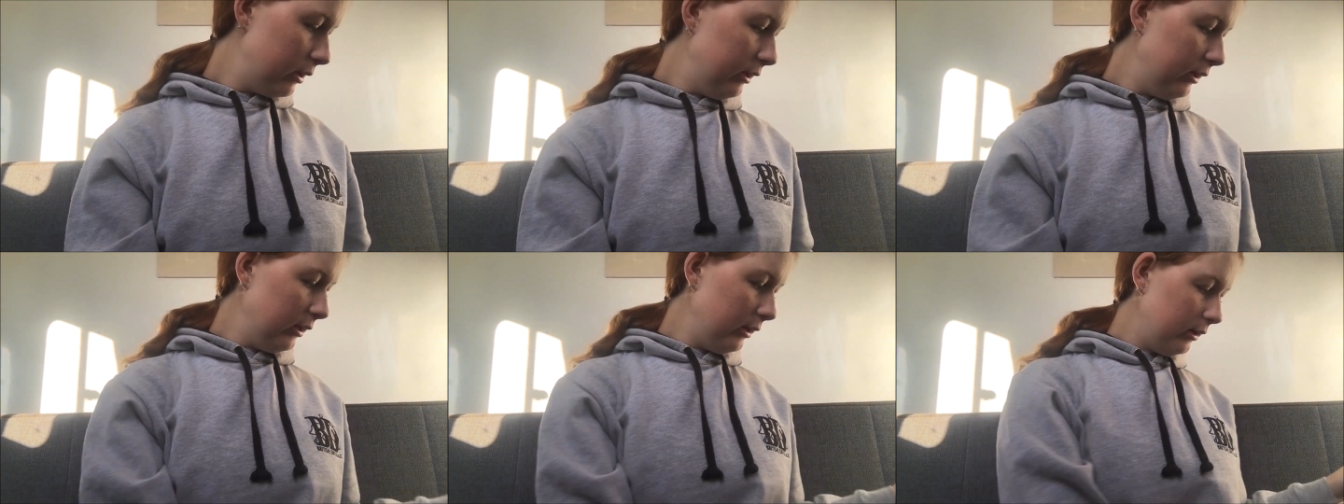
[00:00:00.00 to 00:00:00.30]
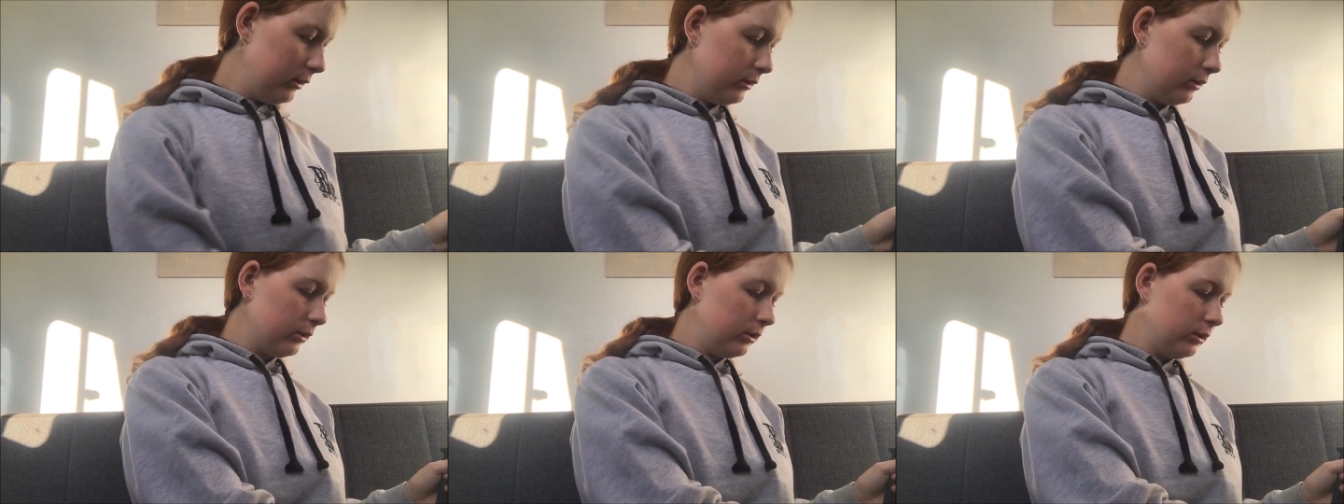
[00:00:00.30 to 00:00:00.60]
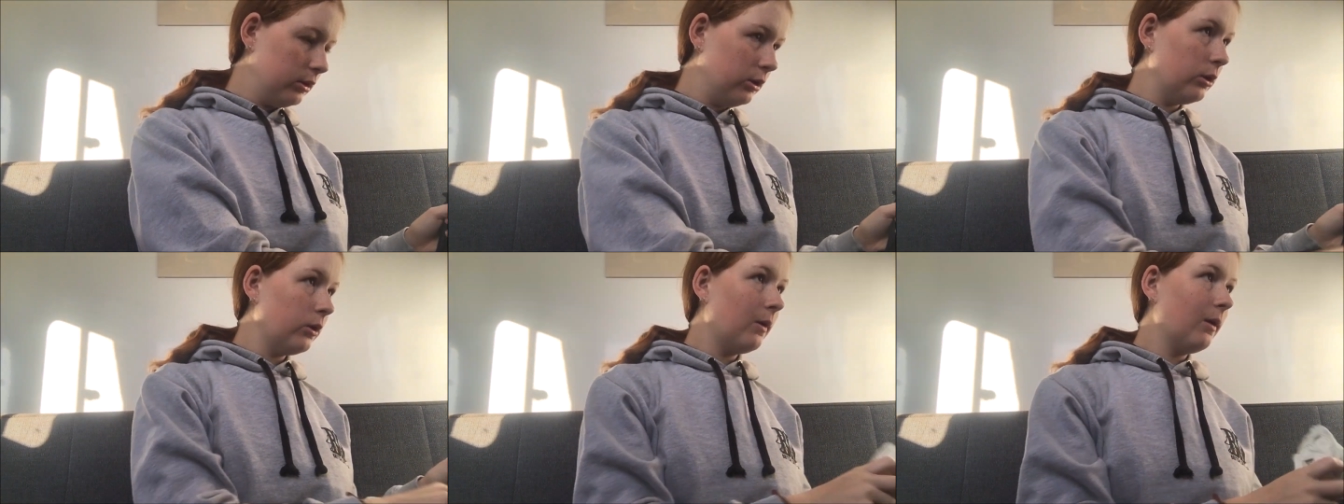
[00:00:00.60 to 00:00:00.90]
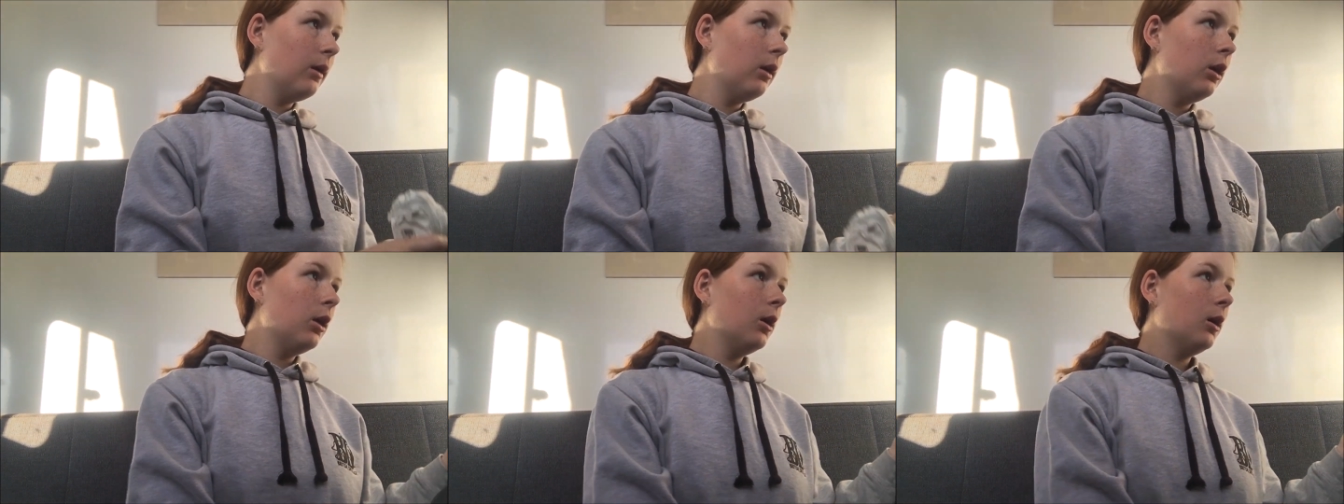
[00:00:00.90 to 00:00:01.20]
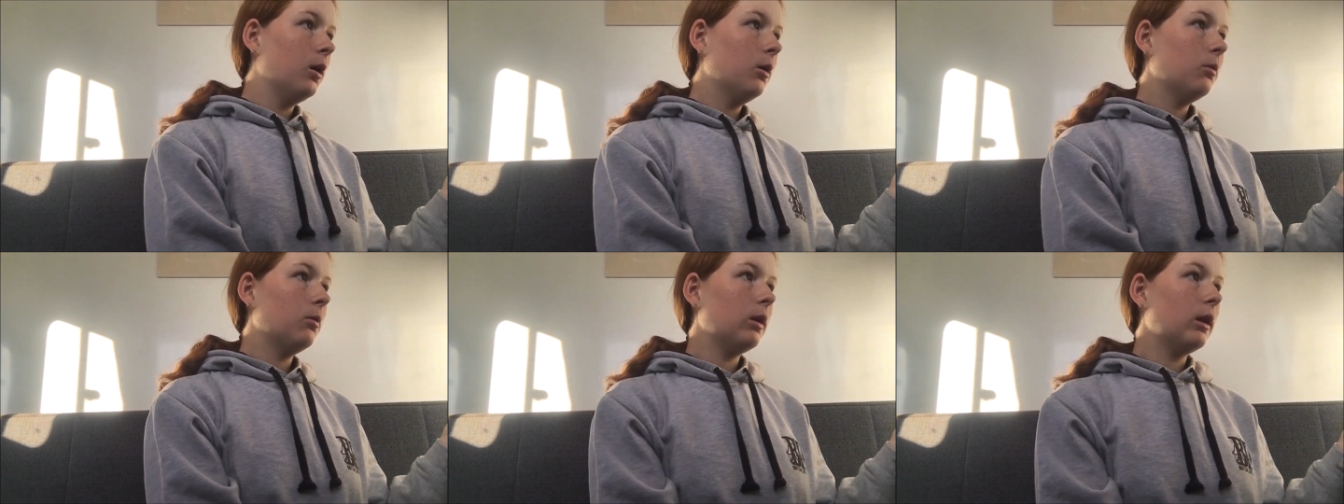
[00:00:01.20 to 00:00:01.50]
bridle on
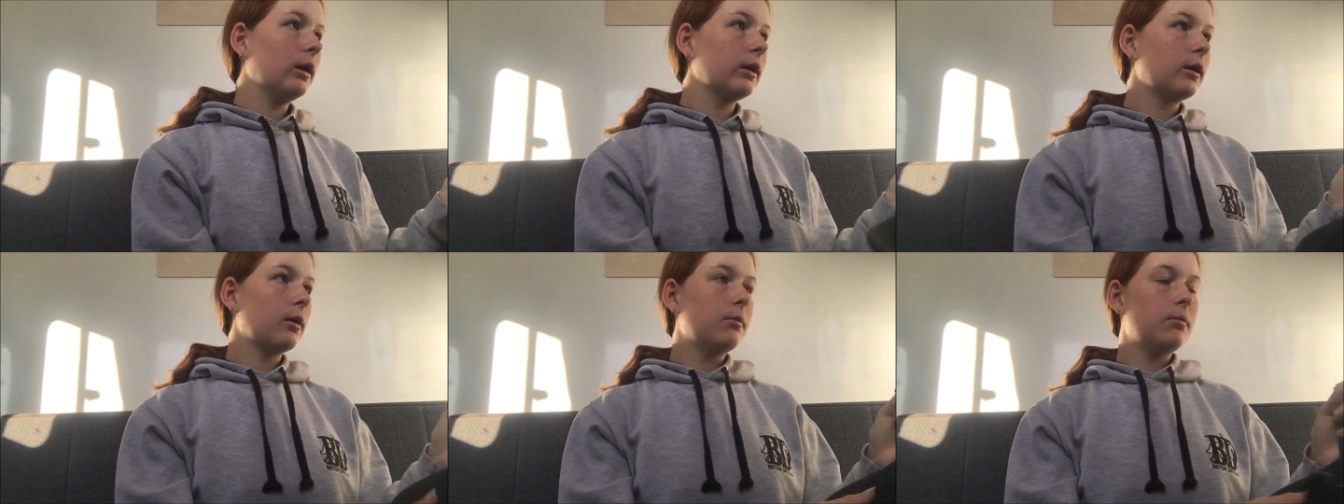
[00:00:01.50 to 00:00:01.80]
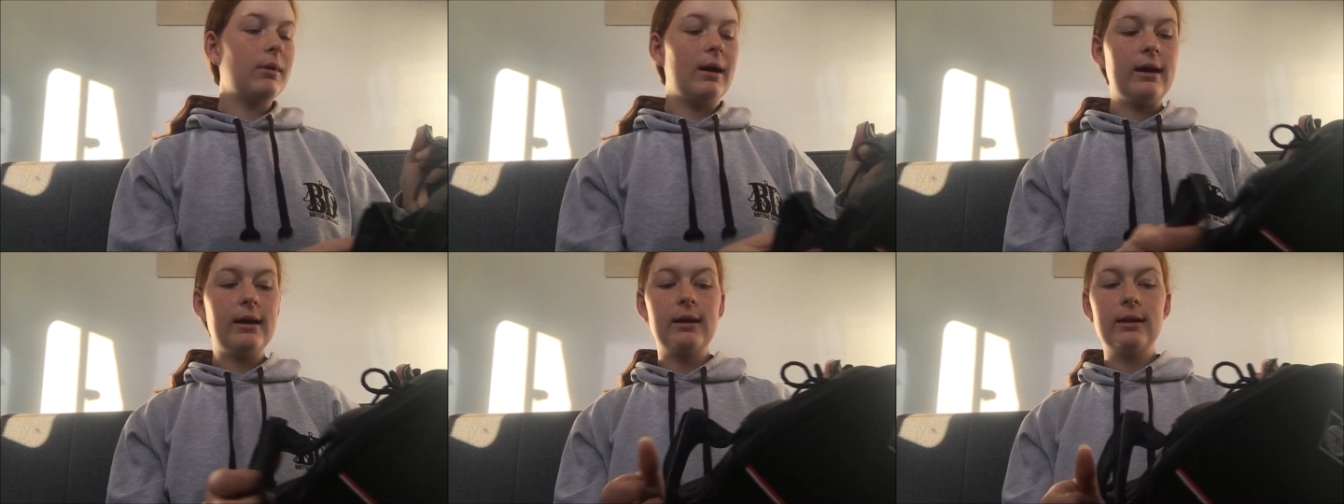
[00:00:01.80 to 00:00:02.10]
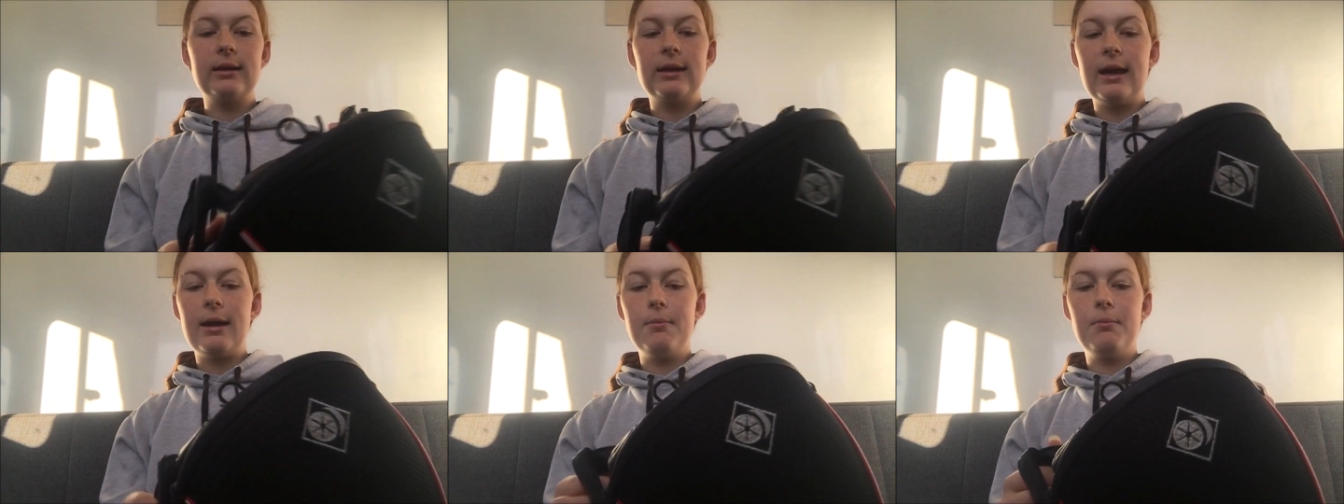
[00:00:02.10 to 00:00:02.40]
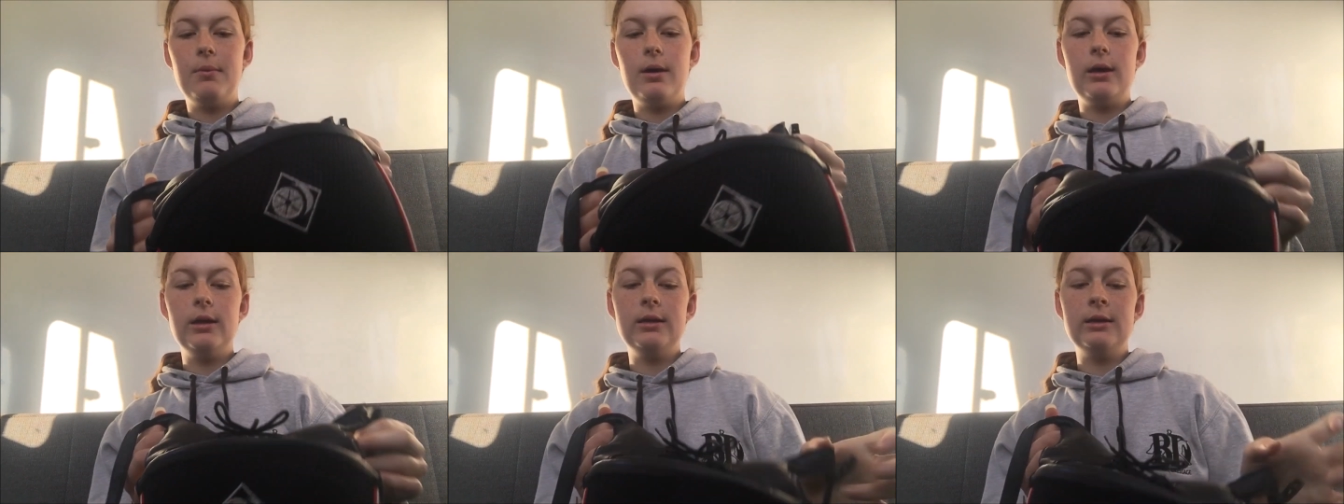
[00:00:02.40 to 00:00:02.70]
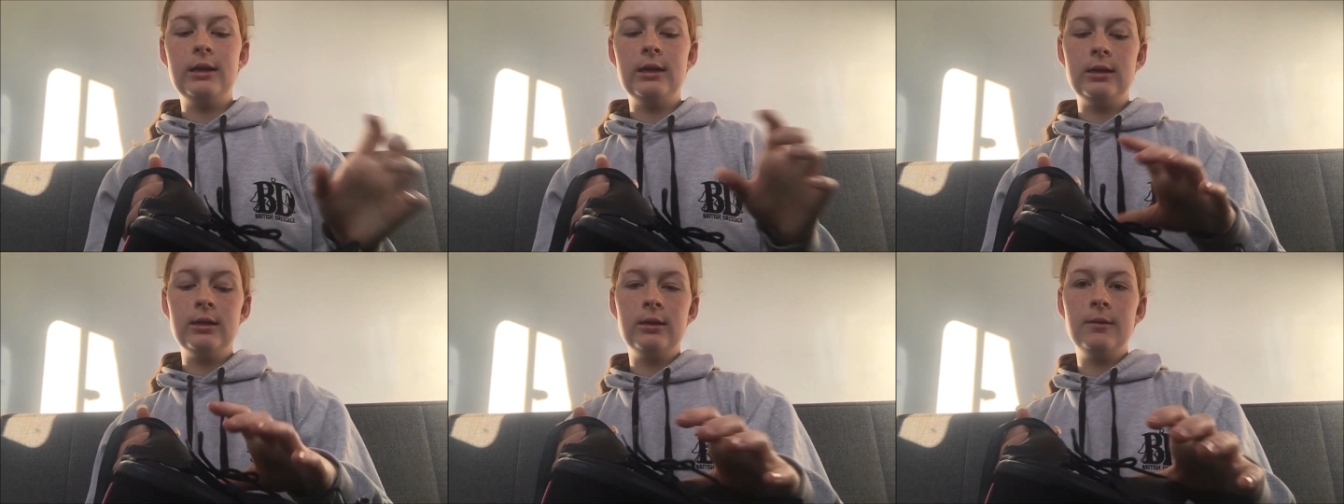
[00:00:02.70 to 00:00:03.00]
while I come back and get
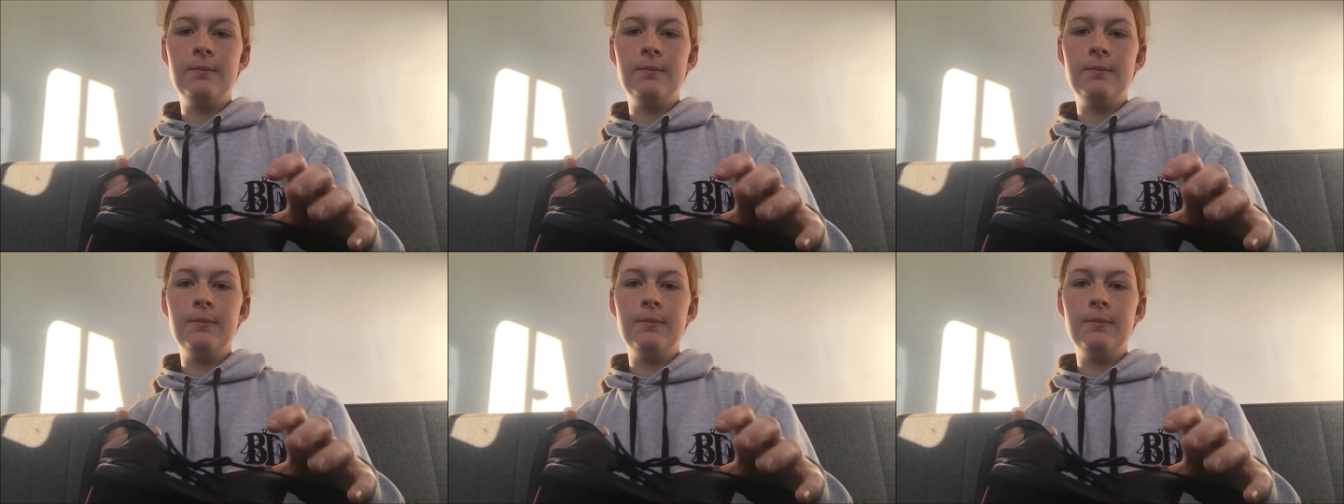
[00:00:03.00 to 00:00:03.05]
my